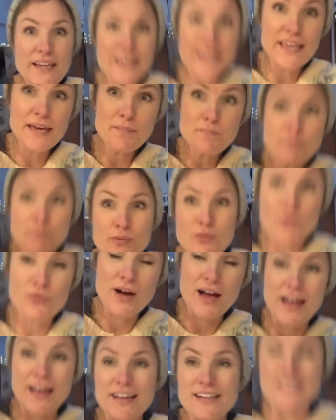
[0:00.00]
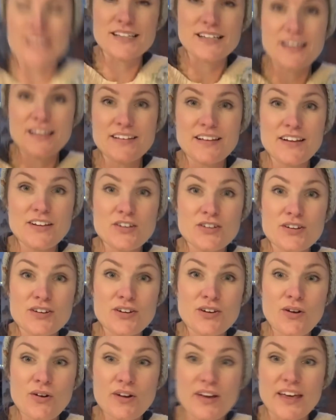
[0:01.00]
gimbal head, and then you can
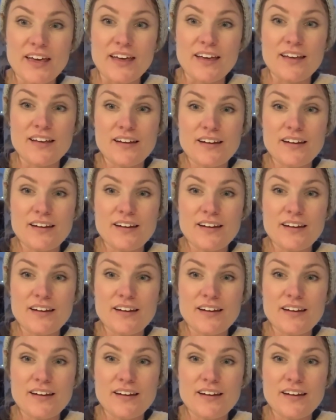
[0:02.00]
lock it.